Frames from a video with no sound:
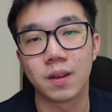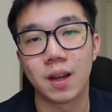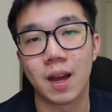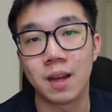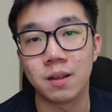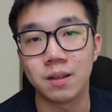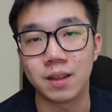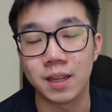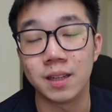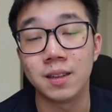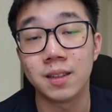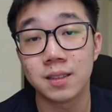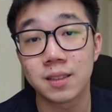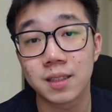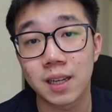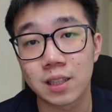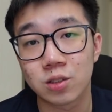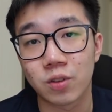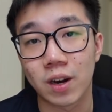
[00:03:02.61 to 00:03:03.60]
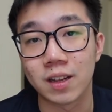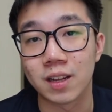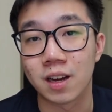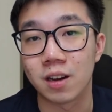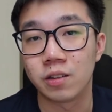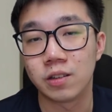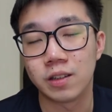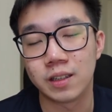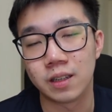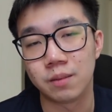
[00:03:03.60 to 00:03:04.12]
And in this case right
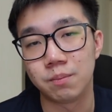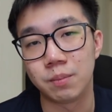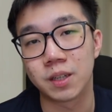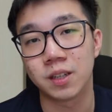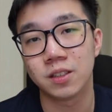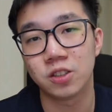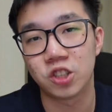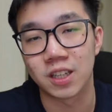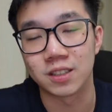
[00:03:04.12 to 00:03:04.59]
now, because she